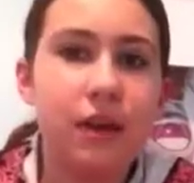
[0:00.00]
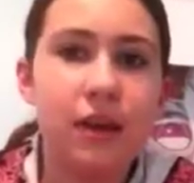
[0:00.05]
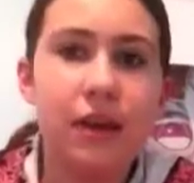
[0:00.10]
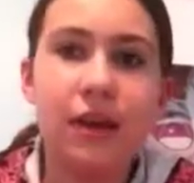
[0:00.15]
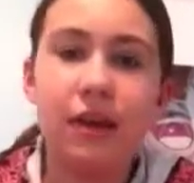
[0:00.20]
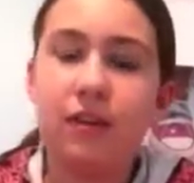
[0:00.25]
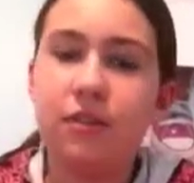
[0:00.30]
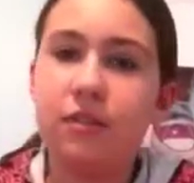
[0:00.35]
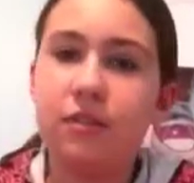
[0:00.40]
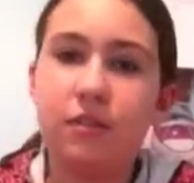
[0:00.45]

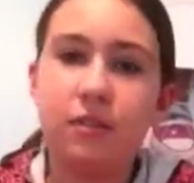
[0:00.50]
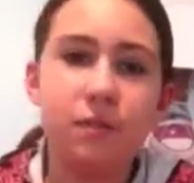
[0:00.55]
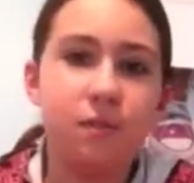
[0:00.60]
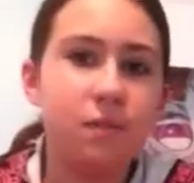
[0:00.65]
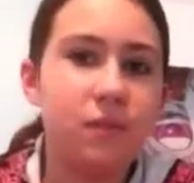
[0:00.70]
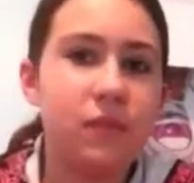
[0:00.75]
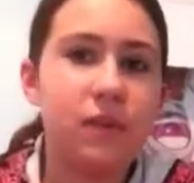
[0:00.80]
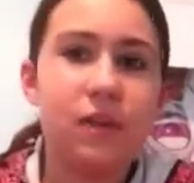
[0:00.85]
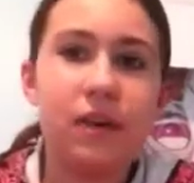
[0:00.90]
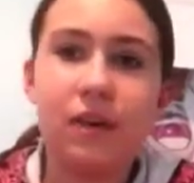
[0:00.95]
It is
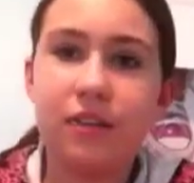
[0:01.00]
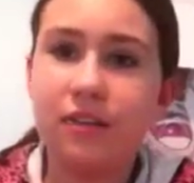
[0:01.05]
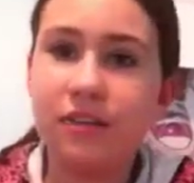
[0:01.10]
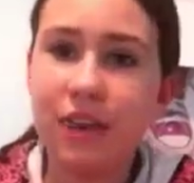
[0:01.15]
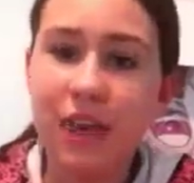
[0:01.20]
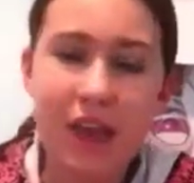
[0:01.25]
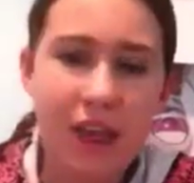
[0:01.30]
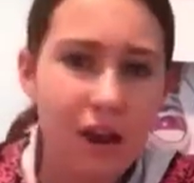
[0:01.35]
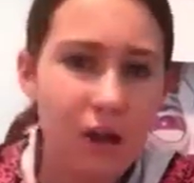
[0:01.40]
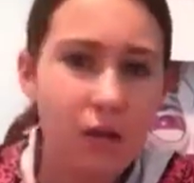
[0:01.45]
a
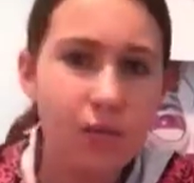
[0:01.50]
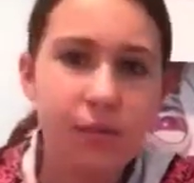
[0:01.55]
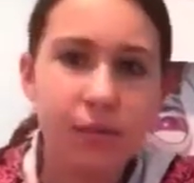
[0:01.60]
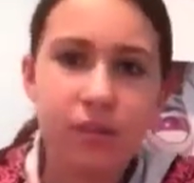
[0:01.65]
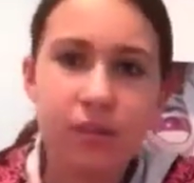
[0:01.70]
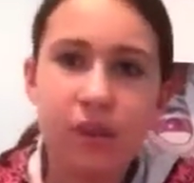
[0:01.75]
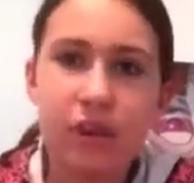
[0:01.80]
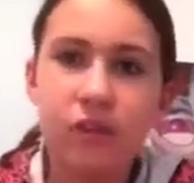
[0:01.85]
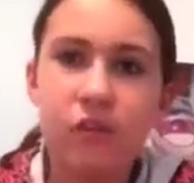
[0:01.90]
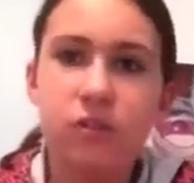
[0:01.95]
terrible
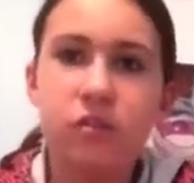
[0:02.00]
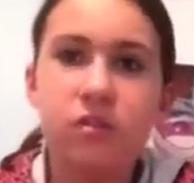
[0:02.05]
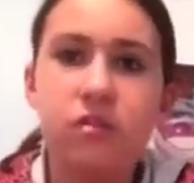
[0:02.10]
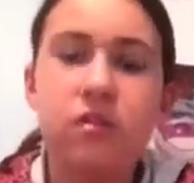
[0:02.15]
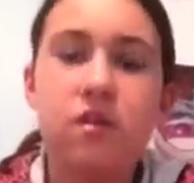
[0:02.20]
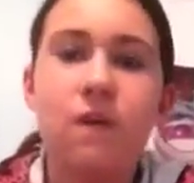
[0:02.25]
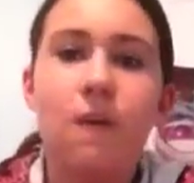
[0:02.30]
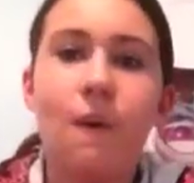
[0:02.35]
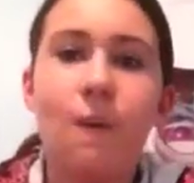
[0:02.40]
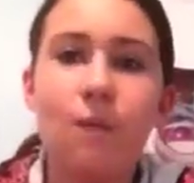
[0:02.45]
thing to
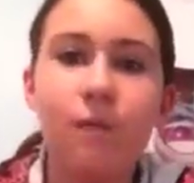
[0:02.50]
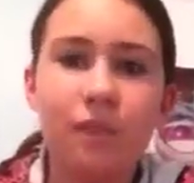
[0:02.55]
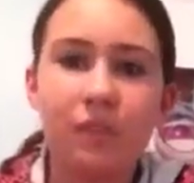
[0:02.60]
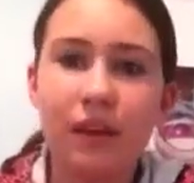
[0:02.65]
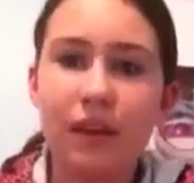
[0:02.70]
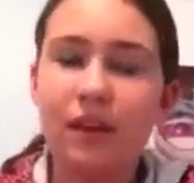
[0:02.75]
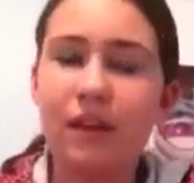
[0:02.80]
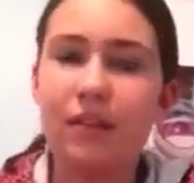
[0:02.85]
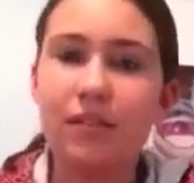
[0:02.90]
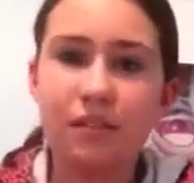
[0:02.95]
do.
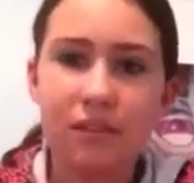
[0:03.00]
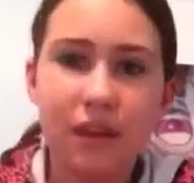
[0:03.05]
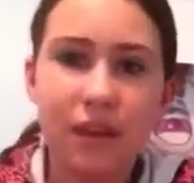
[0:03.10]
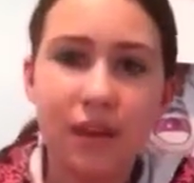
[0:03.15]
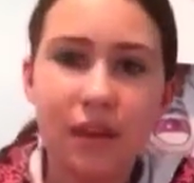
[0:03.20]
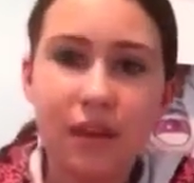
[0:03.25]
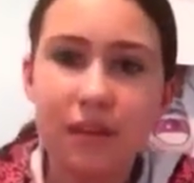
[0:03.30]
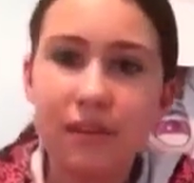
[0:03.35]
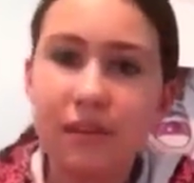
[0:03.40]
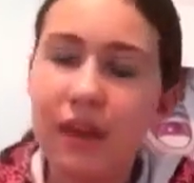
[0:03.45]
It is
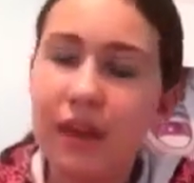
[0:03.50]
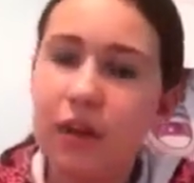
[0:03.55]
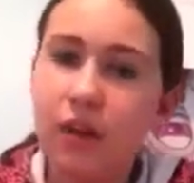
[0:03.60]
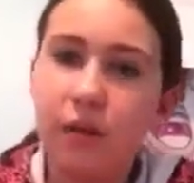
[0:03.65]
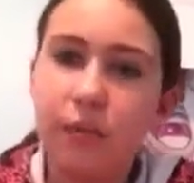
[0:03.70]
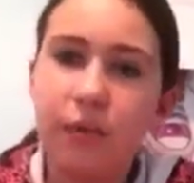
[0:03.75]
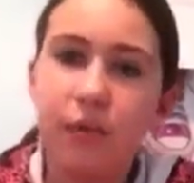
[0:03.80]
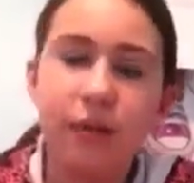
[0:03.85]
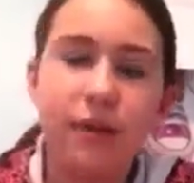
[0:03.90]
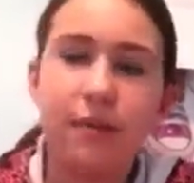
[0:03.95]

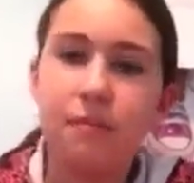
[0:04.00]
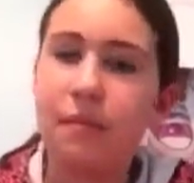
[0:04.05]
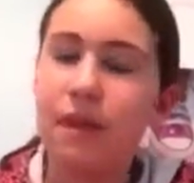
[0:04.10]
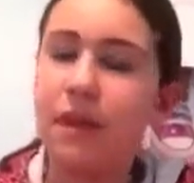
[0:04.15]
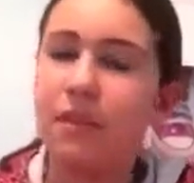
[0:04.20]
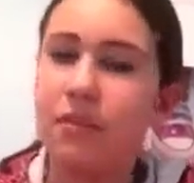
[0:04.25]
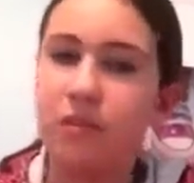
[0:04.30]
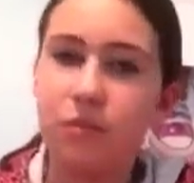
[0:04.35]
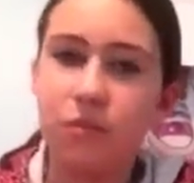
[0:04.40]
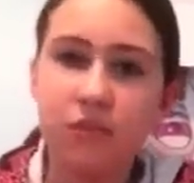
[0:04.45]
terrible. It
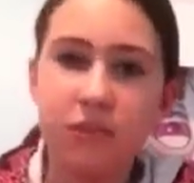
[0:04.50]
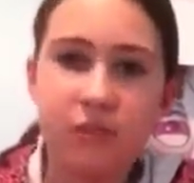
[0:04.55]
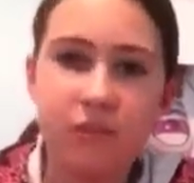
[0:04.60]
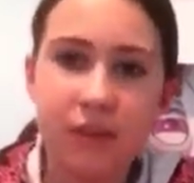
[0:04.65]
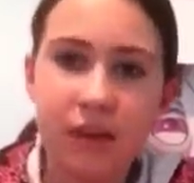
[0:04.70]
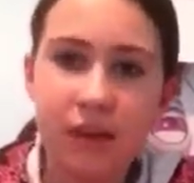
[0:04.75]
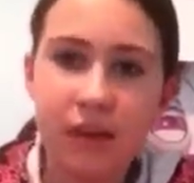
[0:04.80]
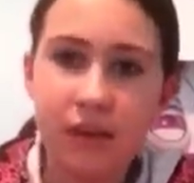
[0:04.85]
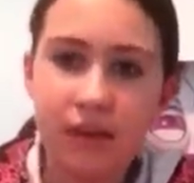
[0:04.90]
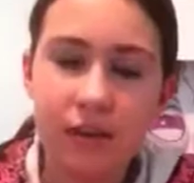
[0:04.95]
makes you
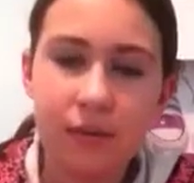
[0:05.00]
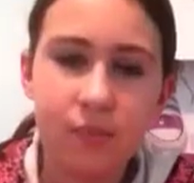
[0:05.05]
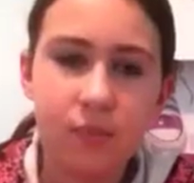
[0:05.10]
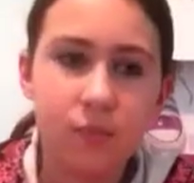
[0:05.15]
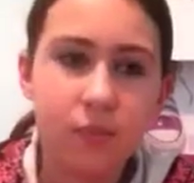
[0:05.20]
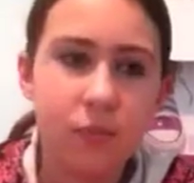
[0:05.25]
sick.